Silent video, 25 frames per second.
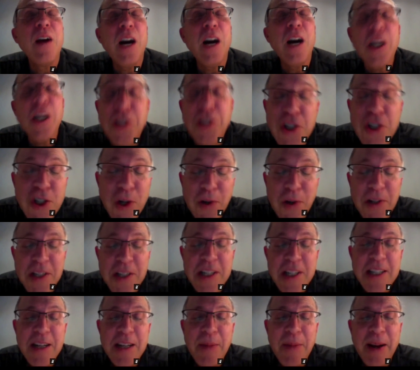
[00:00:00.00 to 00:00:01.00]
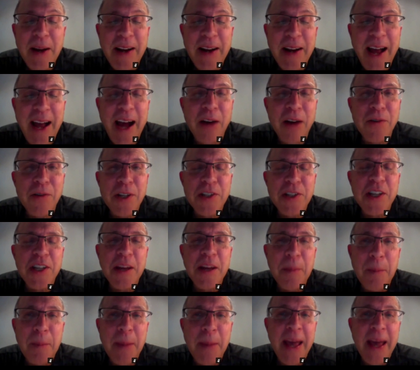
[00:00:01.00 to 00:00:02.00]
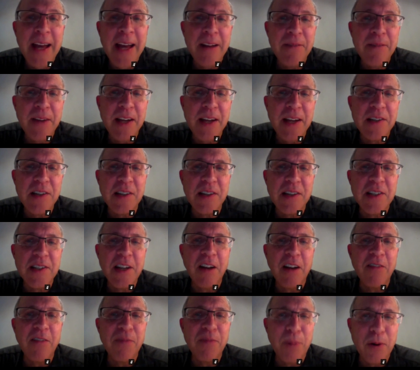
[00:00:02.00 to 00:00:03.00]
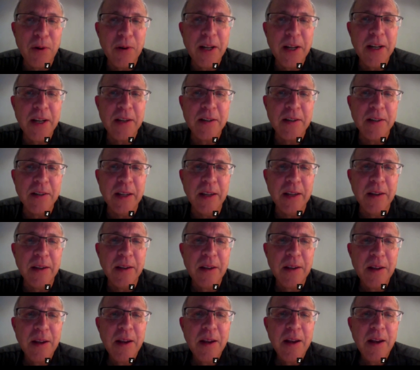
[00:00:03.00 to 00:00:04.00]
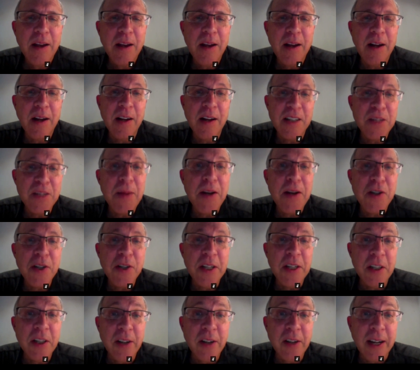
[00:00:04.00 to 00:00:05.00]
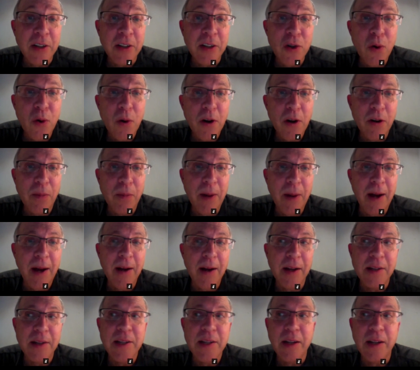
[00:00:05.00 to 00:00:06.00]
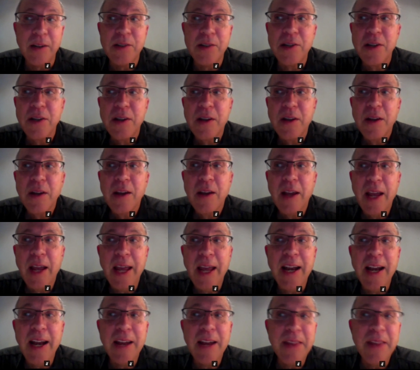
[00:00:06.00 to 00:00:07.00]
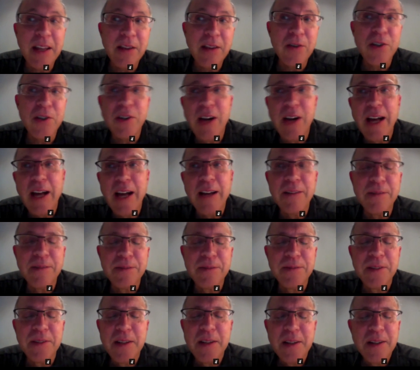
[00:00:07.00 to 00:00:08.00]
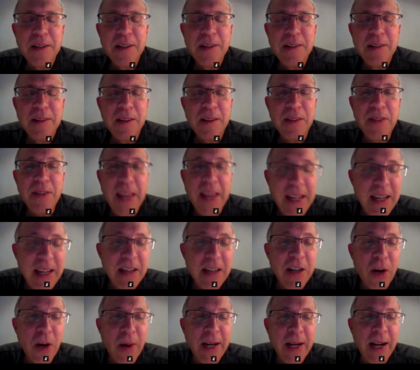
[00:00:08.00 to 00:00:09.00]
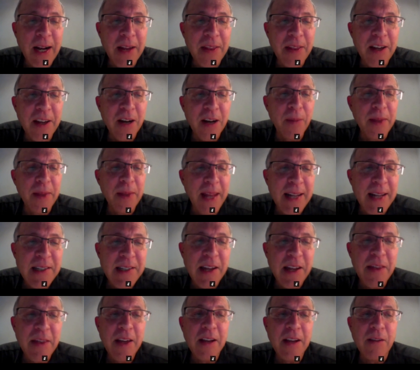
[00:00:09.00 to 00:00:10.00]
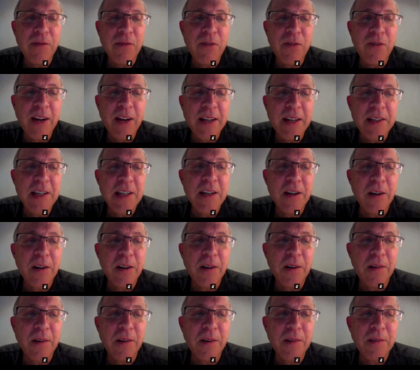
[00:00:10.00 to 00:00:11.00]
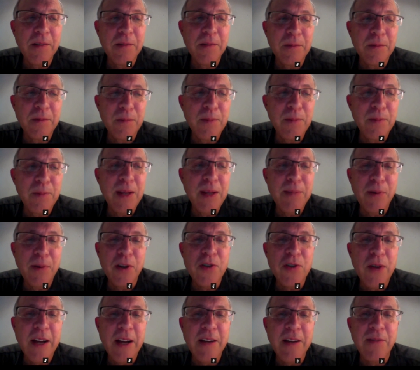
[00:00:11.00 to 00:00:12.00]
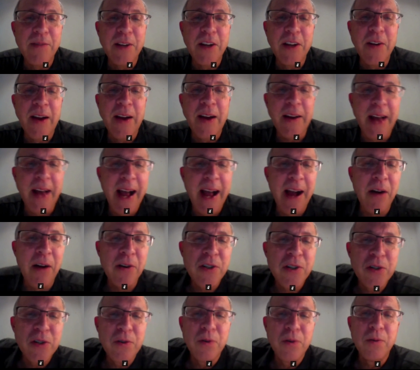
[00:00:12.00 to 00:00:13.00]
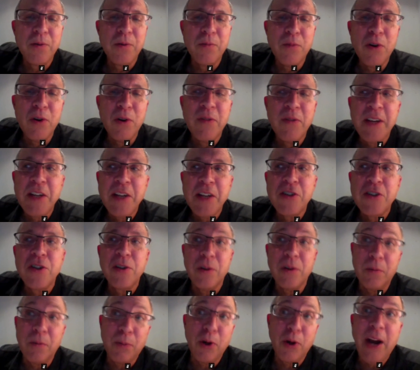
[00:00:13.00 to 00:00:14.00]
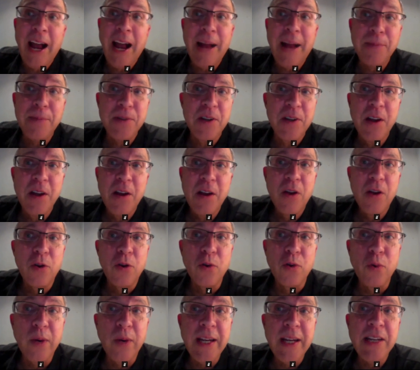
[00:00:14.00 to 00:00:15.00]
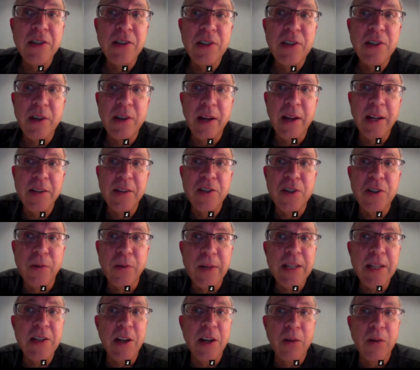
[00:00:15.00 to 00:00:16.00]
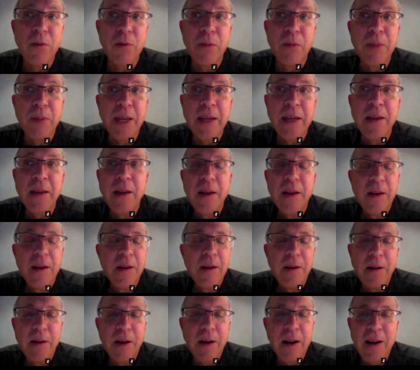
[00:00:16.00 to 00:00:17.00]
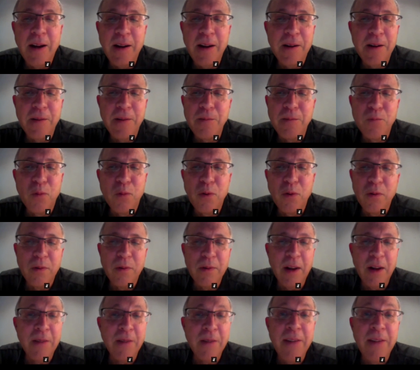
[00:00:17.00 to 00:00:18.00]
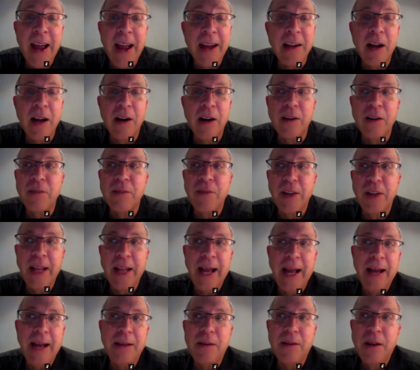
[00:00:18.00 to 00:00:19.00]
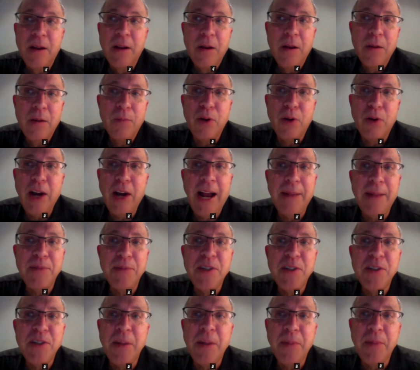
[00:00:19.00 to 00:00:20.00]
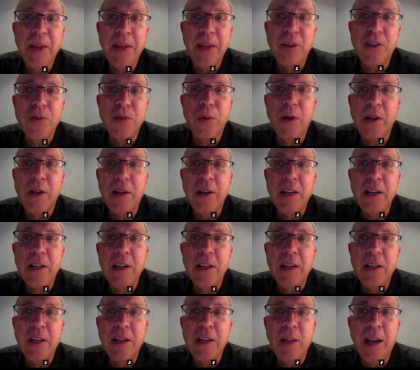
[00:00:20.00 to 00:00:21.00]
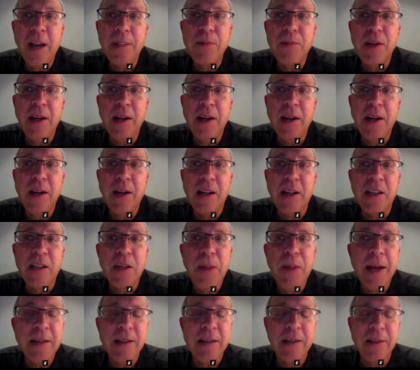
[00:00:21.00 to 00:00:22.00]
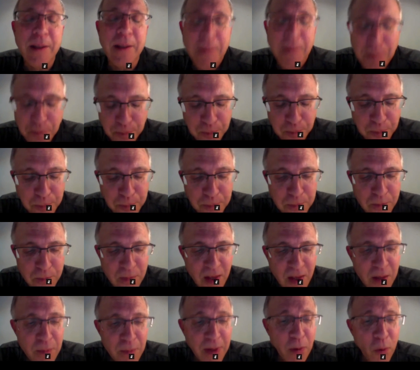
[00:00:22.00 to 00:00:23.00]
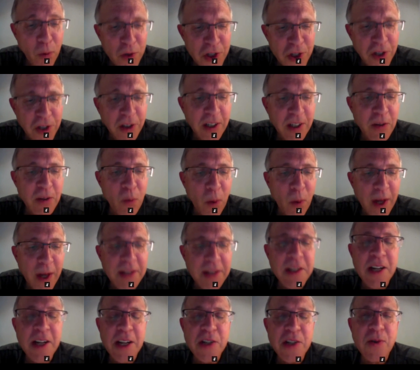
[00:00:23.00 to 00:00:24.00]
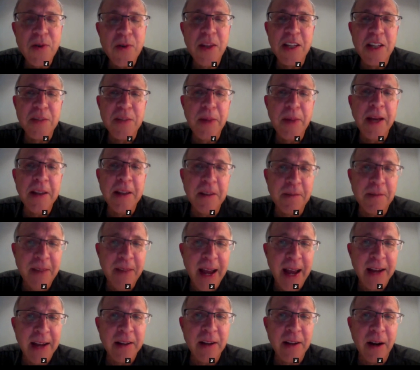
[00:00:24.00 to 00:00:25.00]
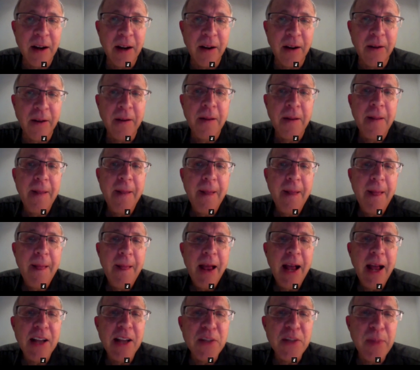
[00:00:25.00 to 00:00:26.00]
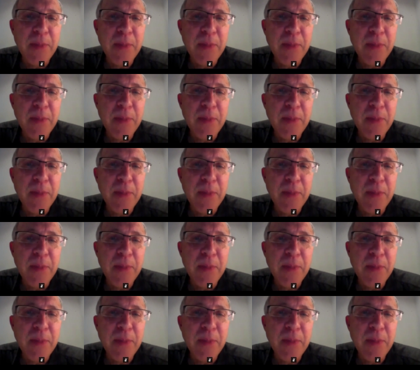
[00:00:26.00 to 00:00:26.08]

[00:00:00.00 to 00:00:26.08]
uncertainty about how this can manifest itself politically, especially in electoral politics. And I think there's a lot of thinking going on there, but that's, I think, a frontier people are trying to figure out how to move into. Perhaps Greece and Syriza will be a vanguard for that. Perhaps something else will erupt unexpectedly. But certainly one country that's been in the vanguard has